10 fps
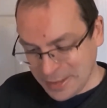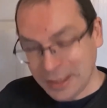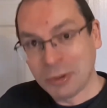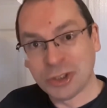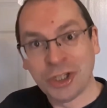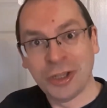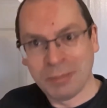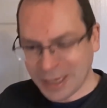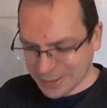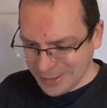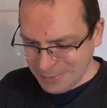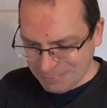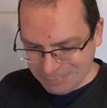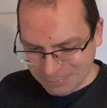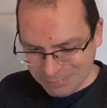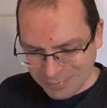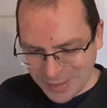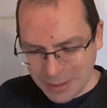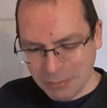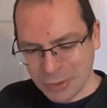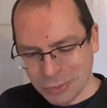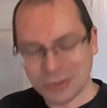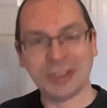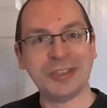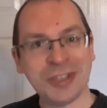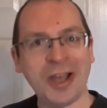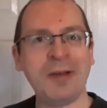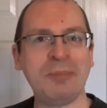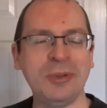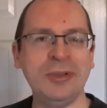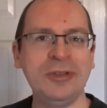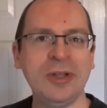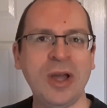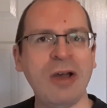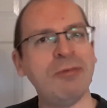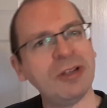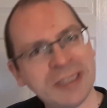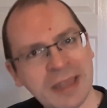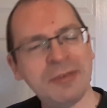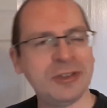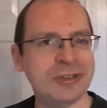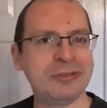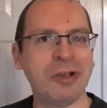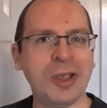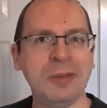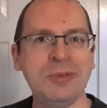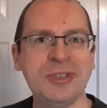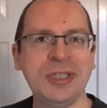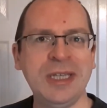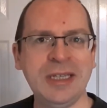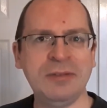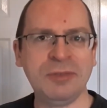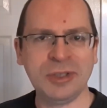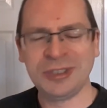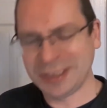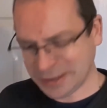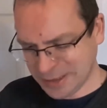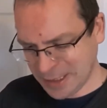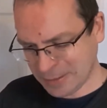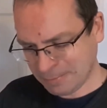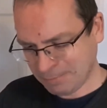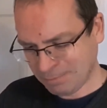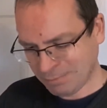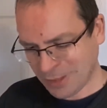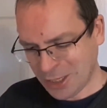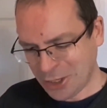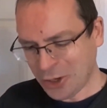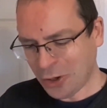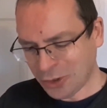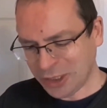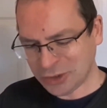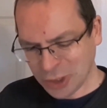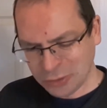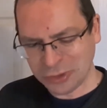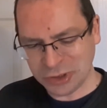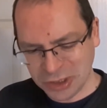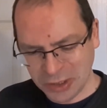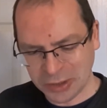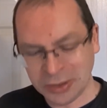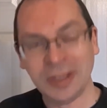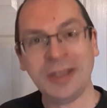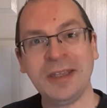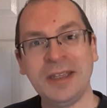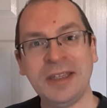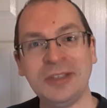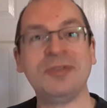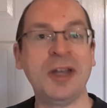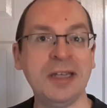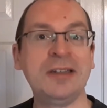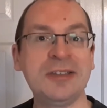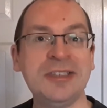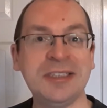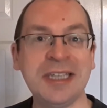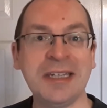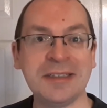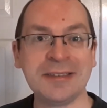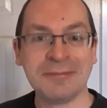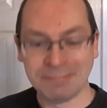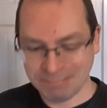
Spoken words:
He wasn't hurt badly, but it was an example of what David describes in verse 16. On his own skull, his violence descends.